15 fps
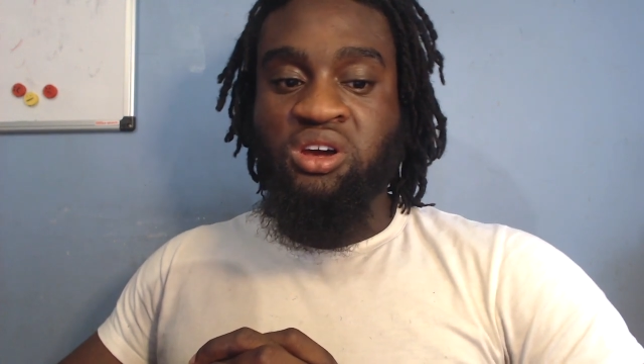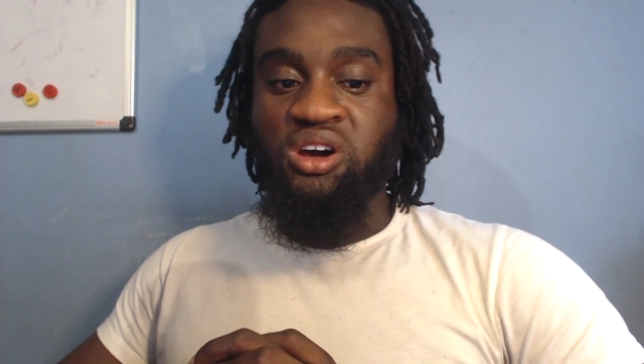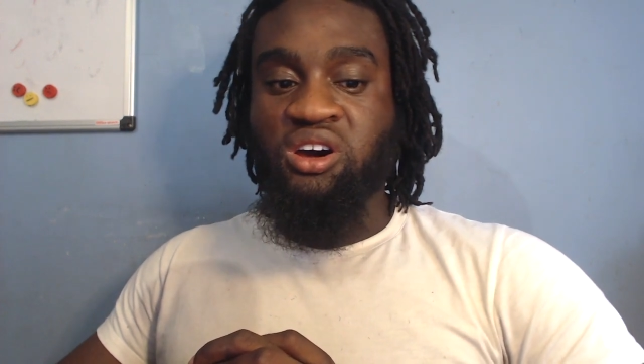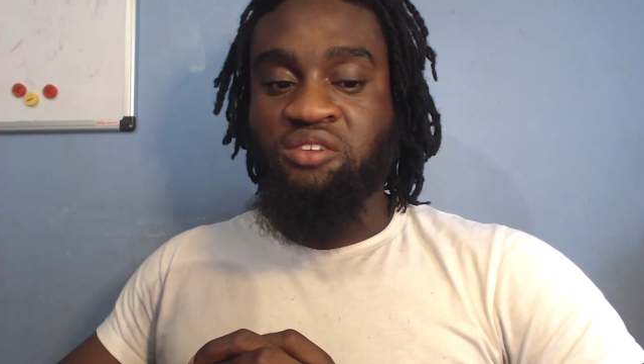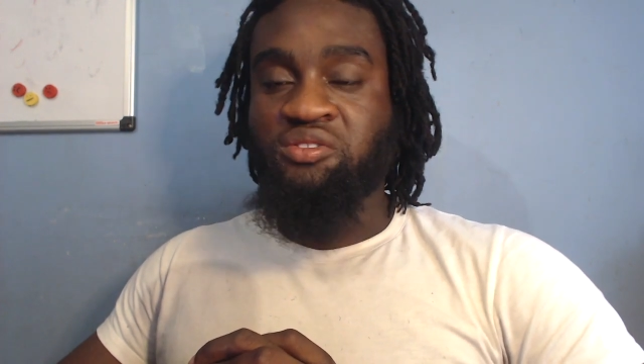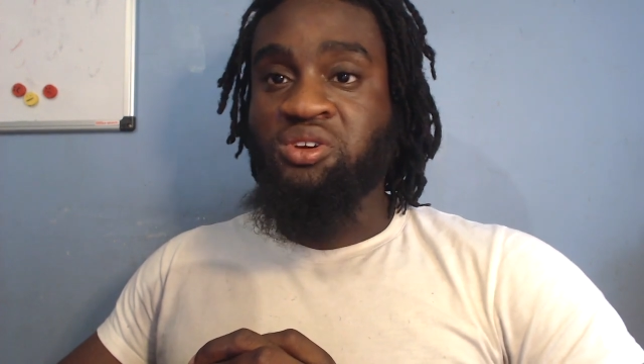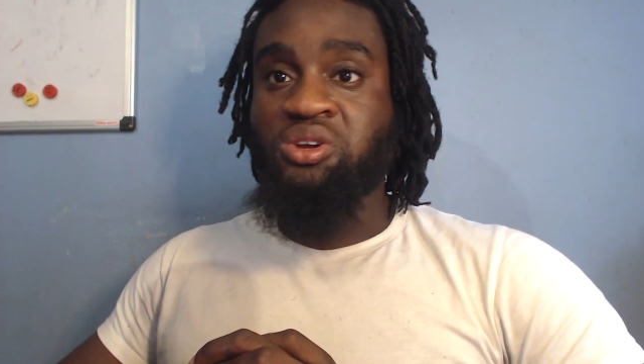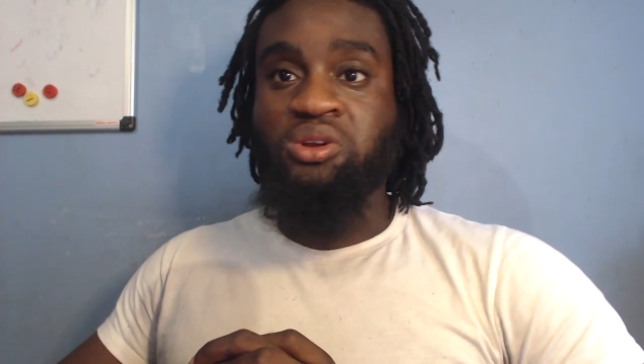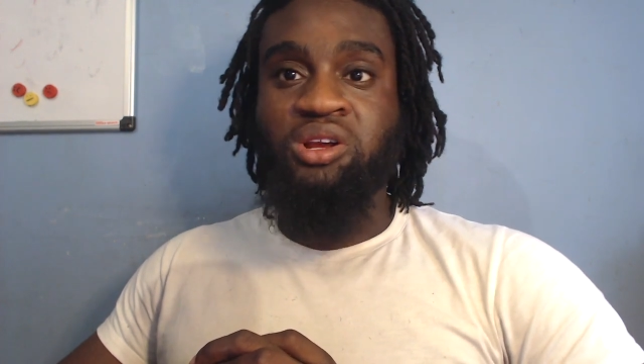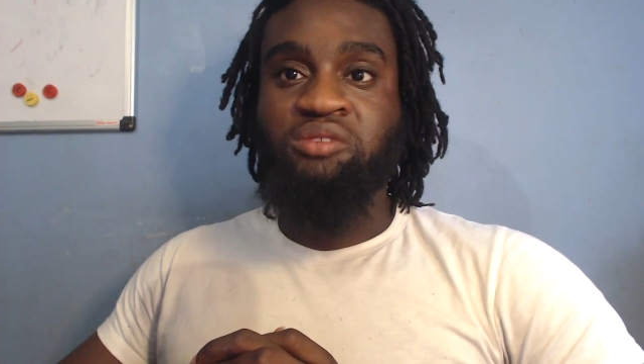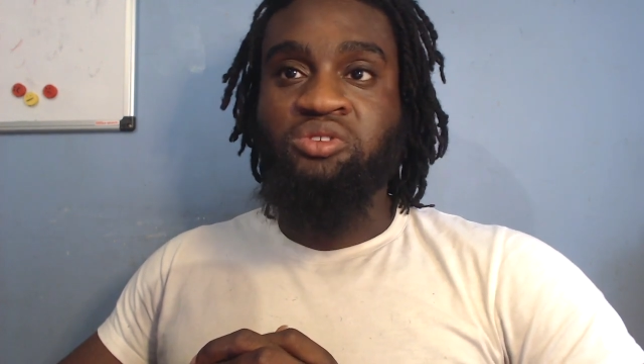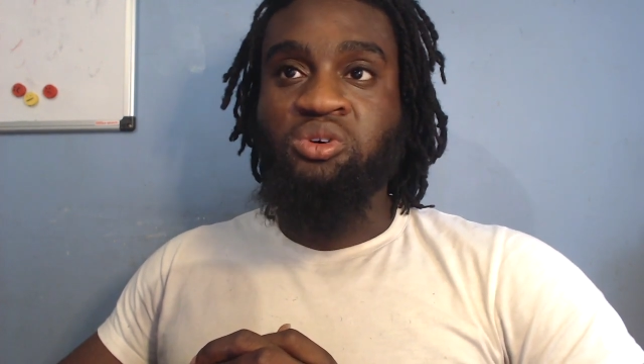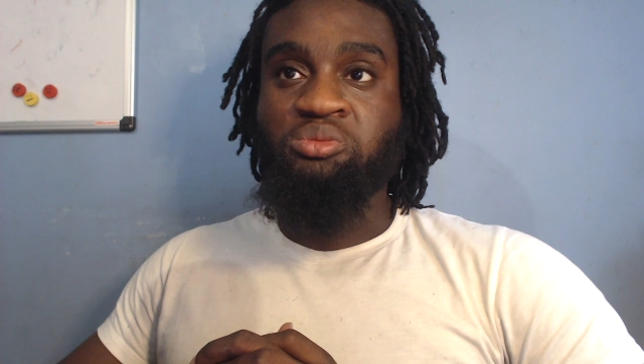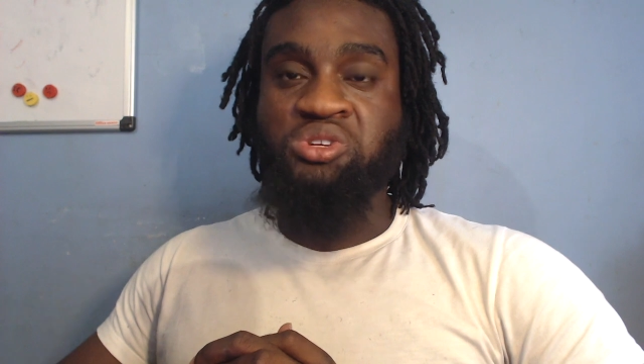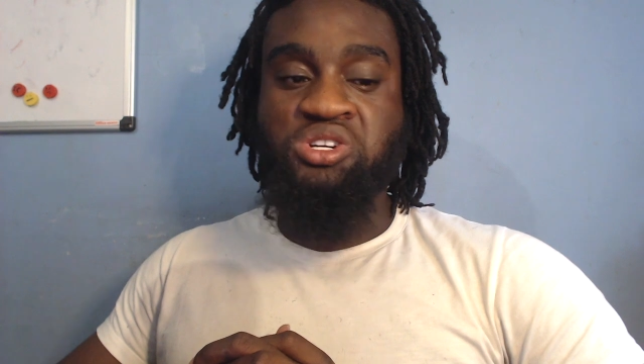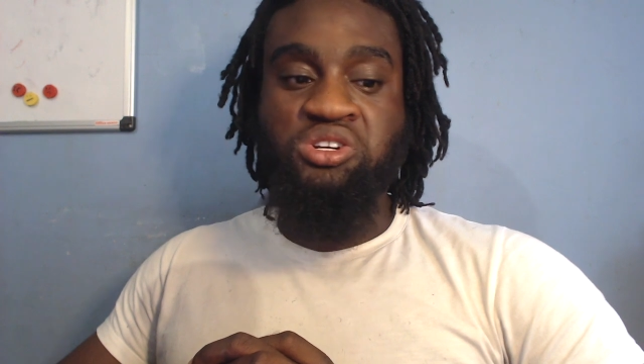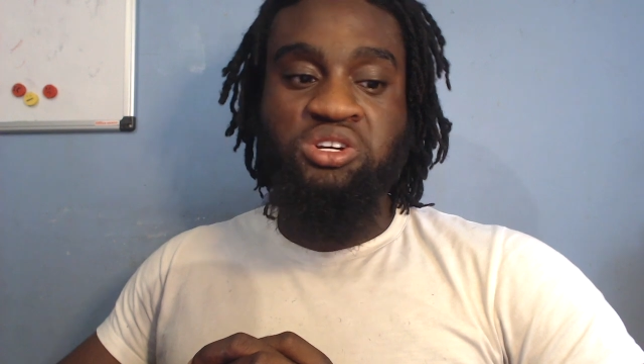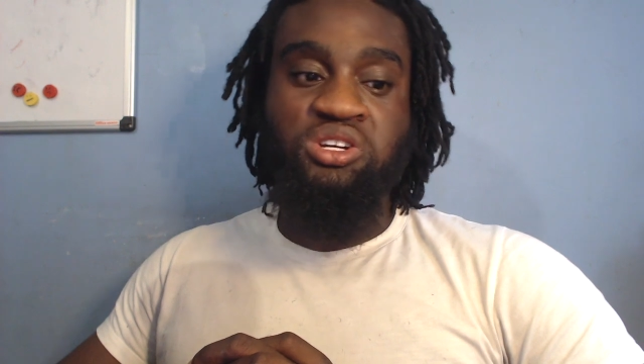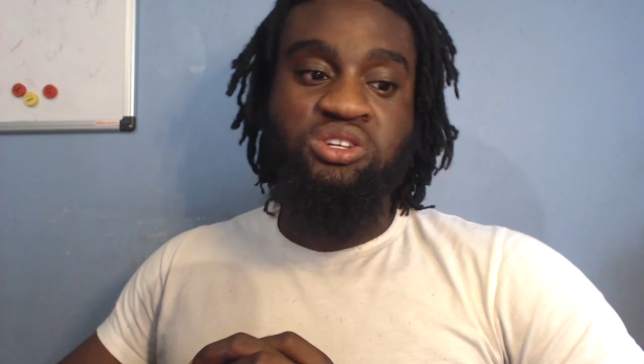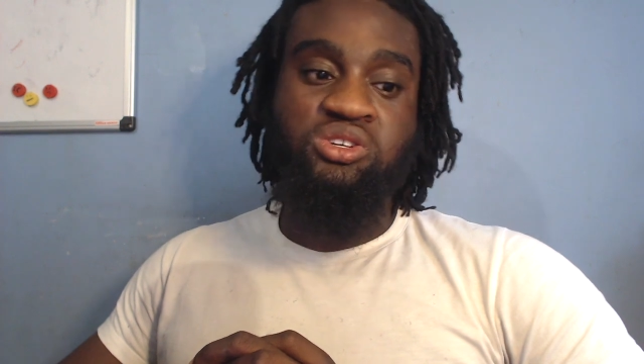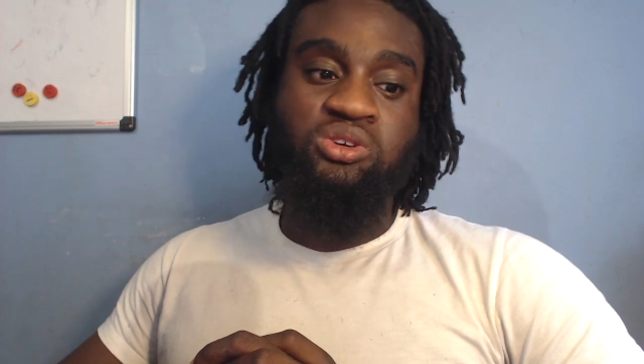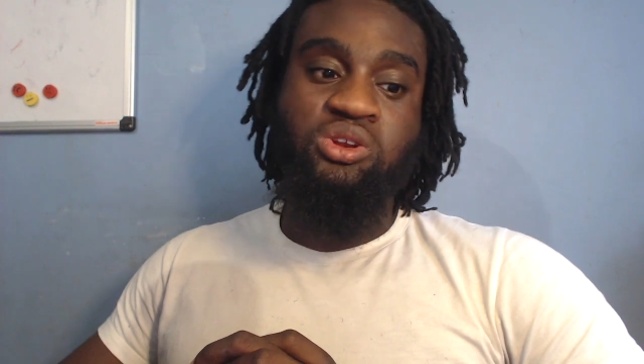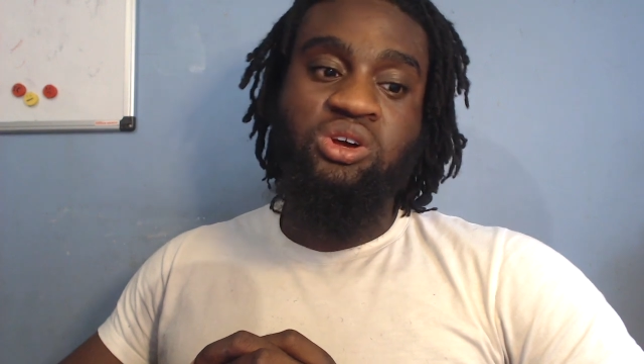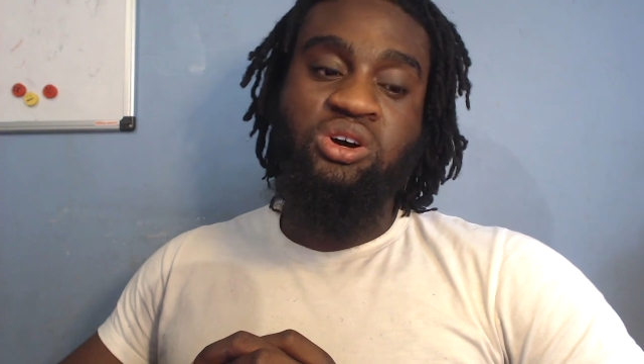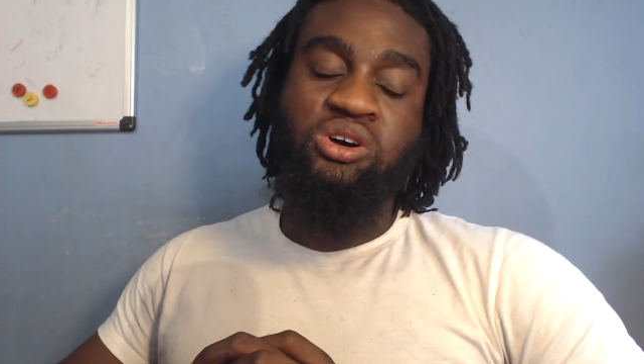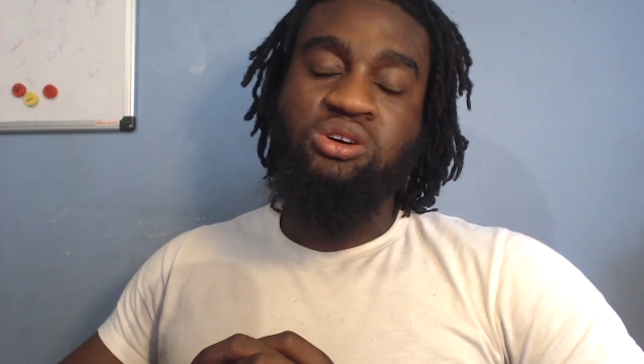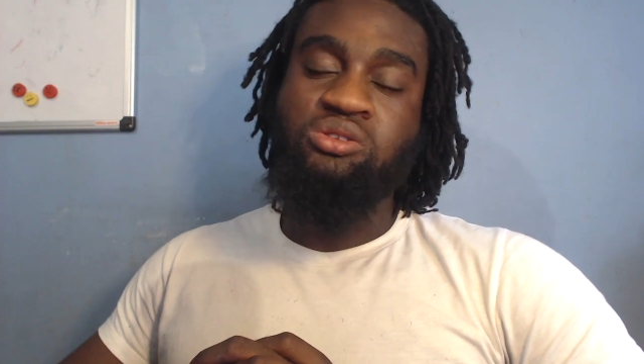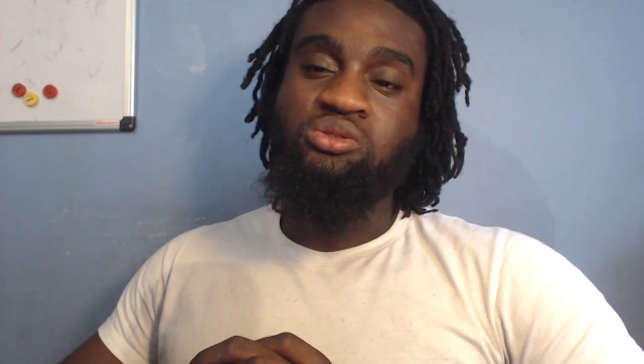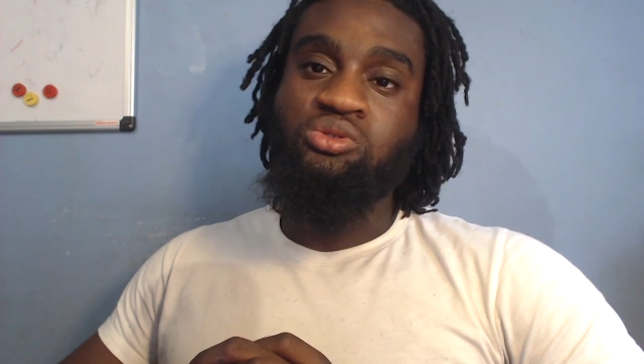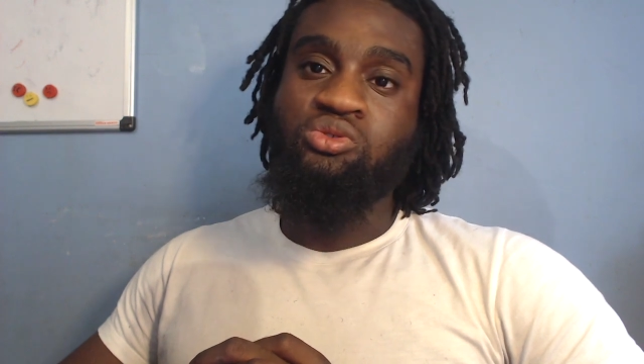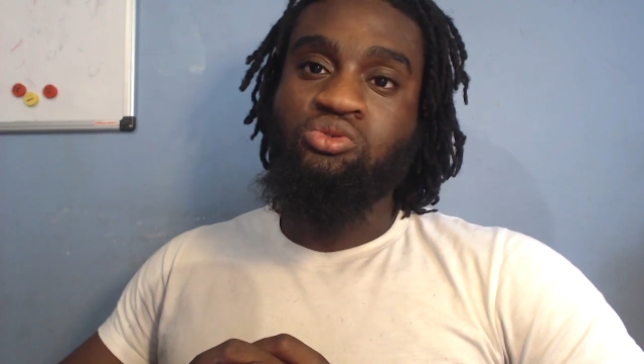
I think you'll have the opportunity to learn,